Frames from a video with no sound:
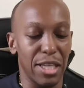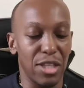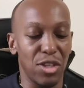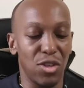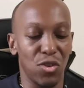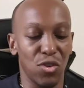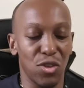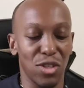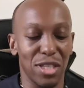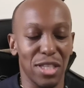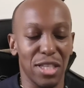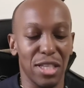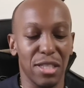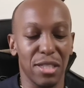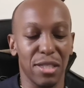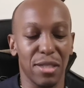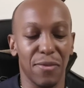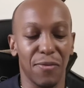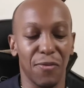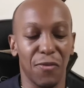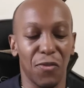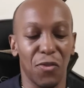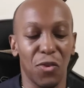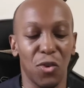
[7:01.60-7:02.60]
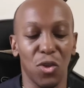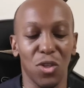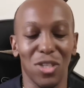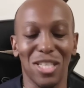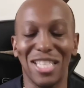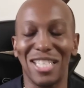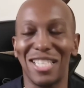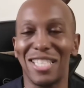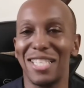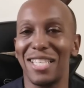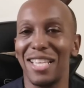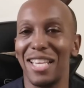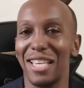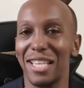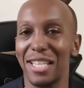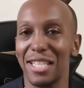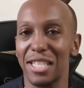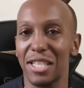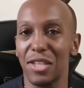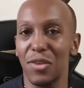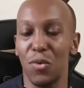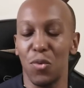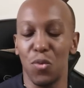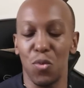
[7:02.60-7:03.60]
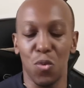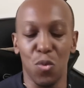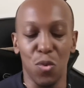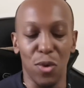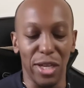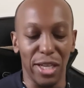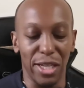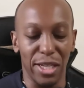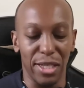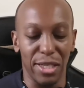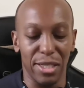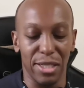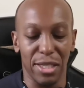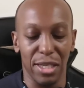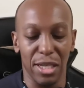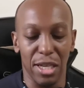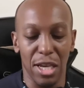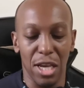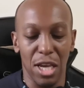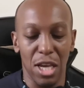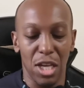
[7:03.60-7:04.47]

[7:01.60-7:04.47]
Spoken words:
in your system for 6 weeks.